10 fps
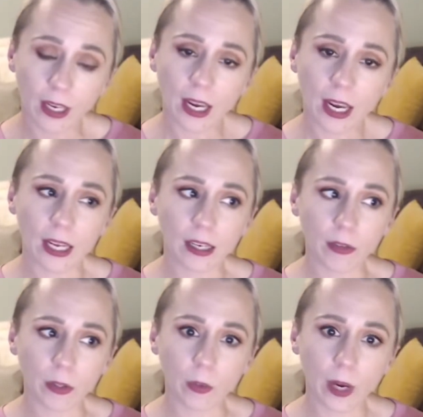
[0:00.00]
And if
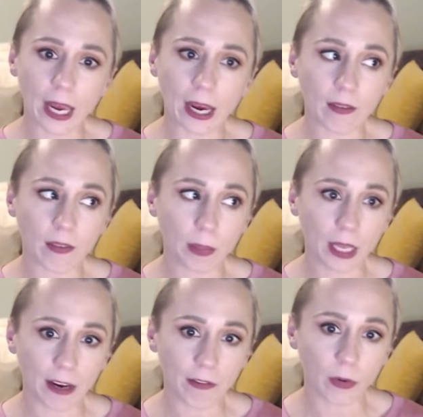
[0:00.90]
you have a
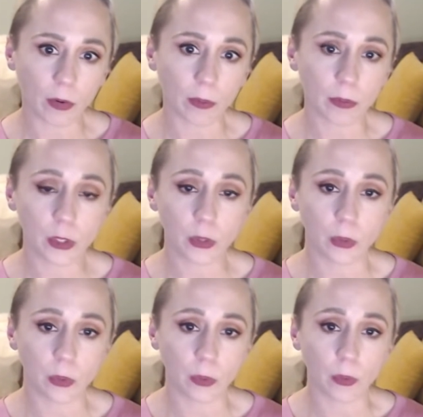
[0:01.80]
platform
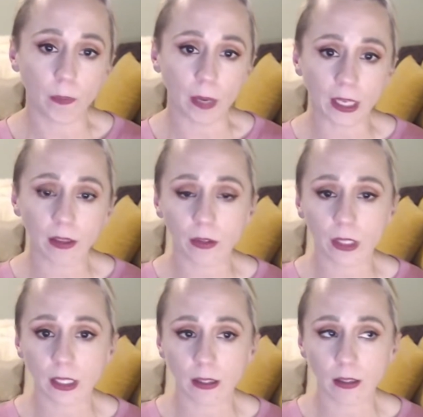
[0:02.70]
to
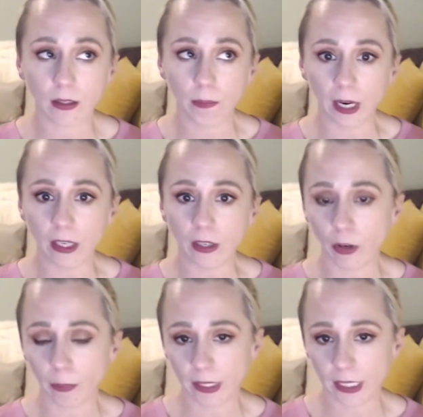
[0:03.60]
make your
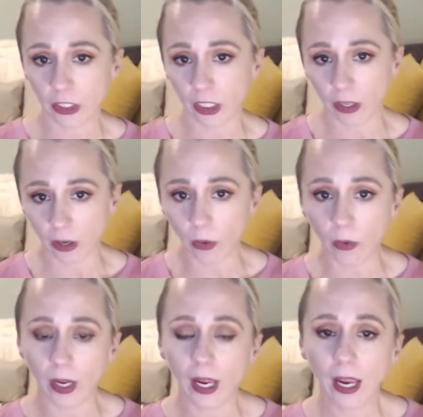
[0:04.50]
position known